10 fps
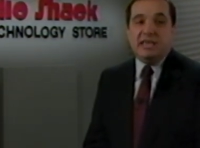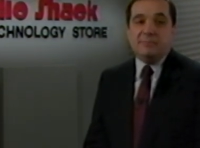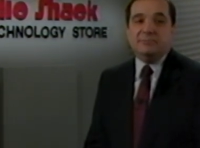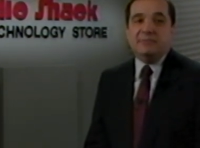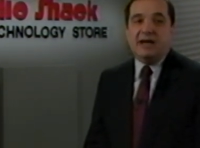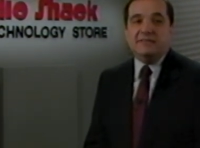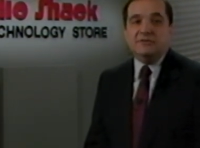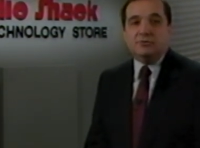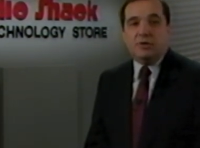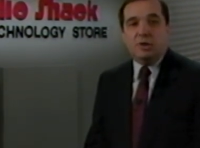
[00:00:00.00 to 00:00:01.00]
Keep in mind
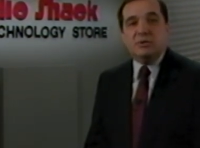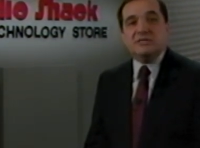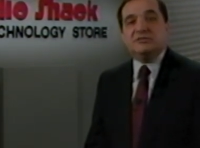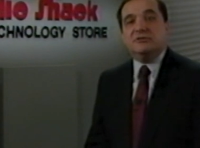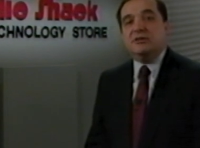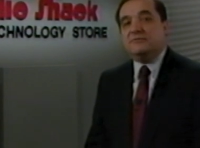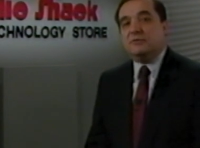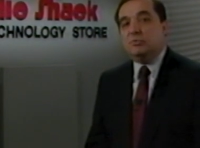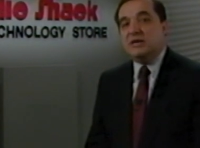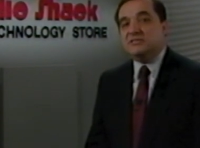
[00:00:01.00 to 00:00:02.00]
that you're always looking
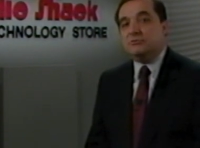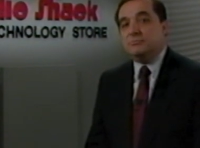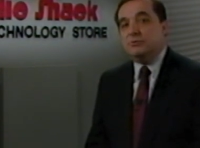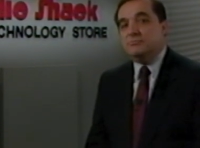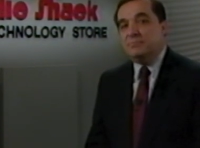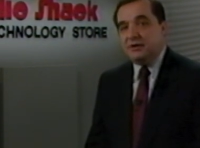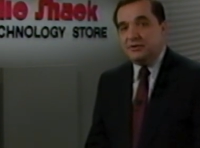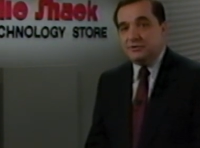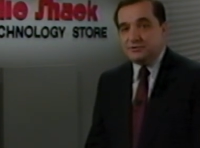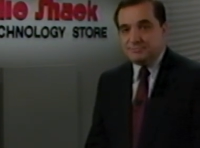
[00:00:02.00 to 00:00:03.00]
for ways to remove
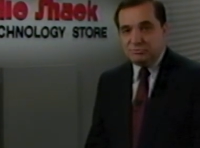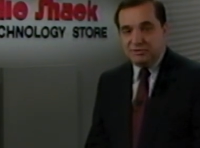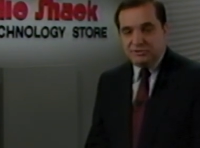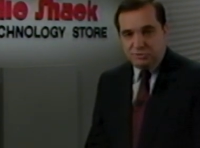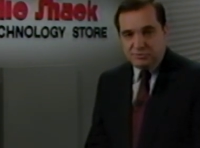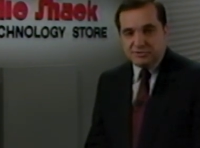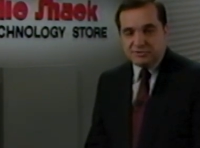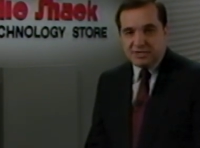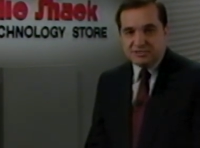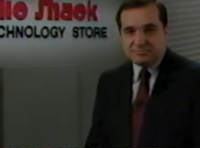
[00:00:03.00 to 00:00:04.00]
barriers between you and
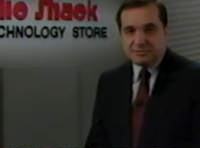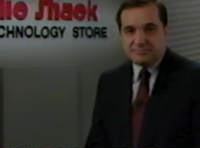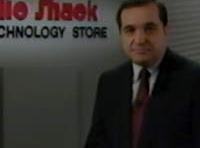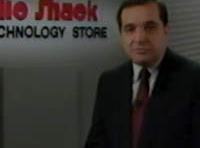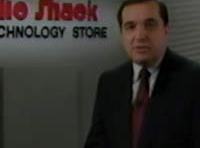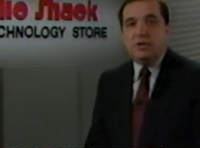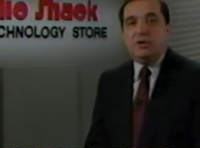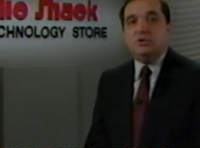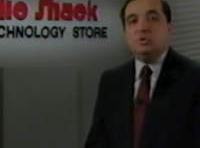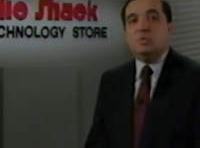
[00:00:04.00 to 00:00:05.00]
your customer.
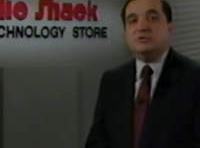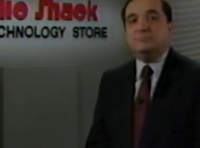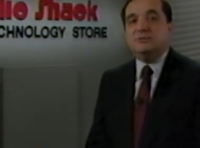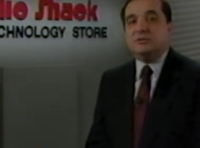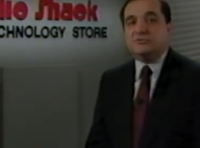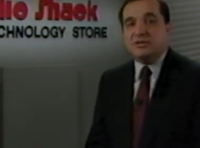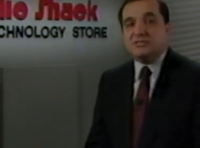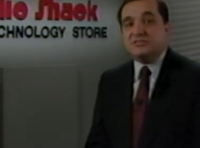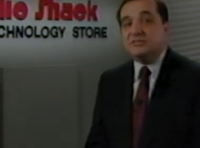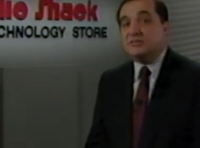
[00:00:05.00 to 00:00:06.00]
You want to build
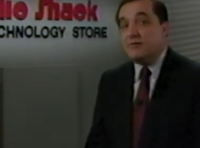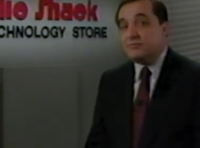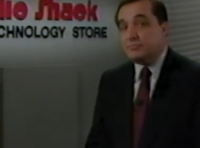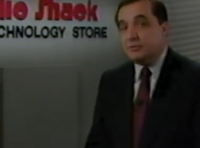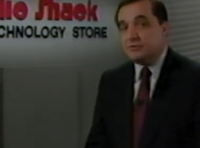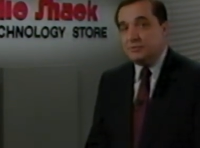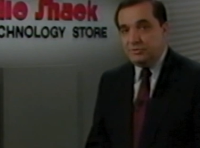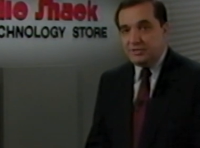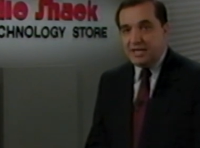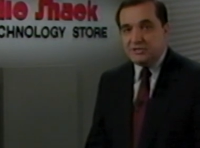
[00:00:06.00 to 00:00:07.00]
trust and comfortable
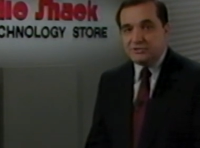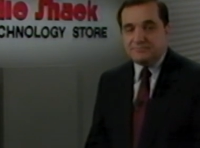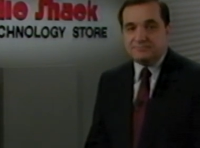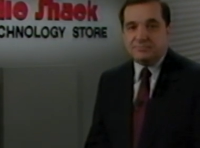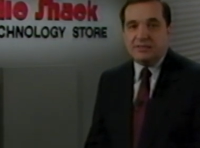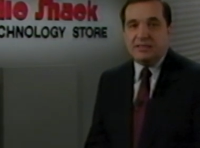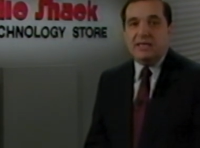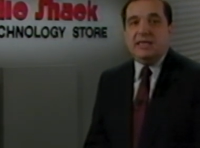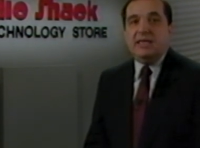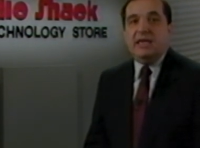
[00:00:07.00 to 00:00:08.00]
communication.
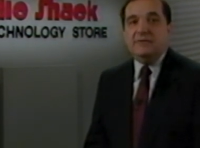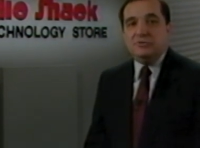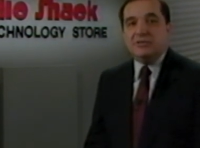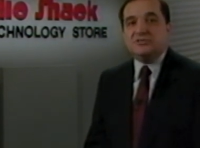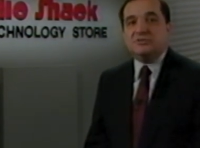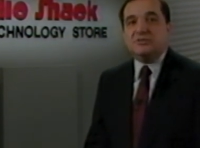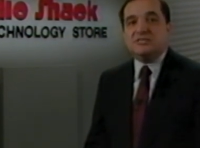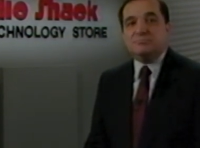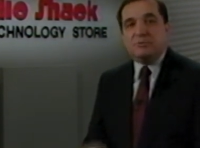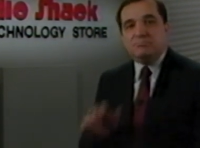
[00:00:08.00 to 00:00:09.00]
If you let your
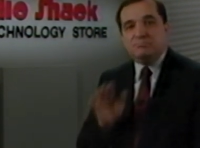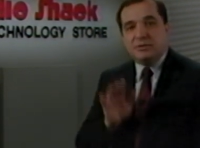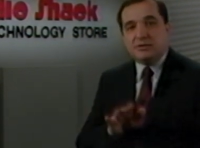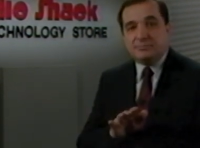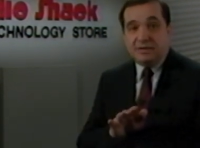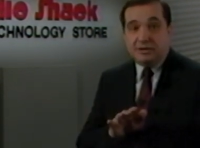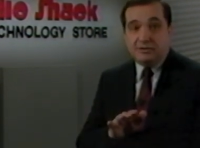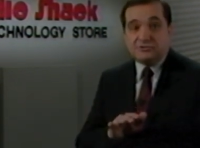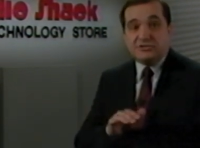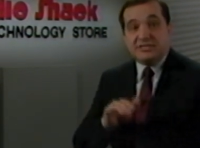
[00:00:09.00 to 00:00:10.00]
customer build
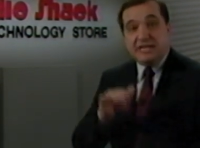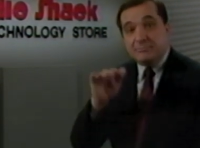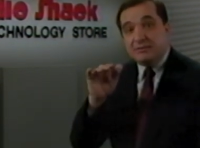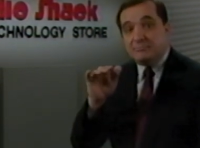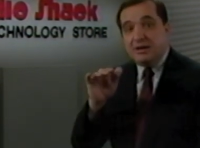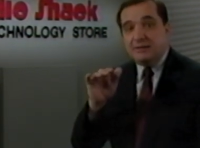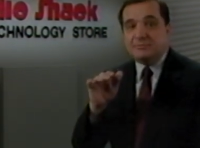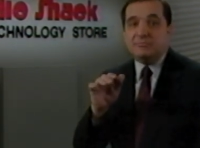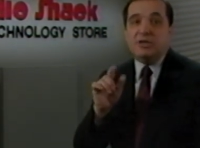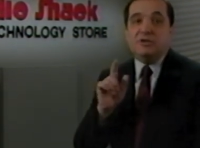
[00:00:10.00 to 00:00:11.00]
barriers and keep them up,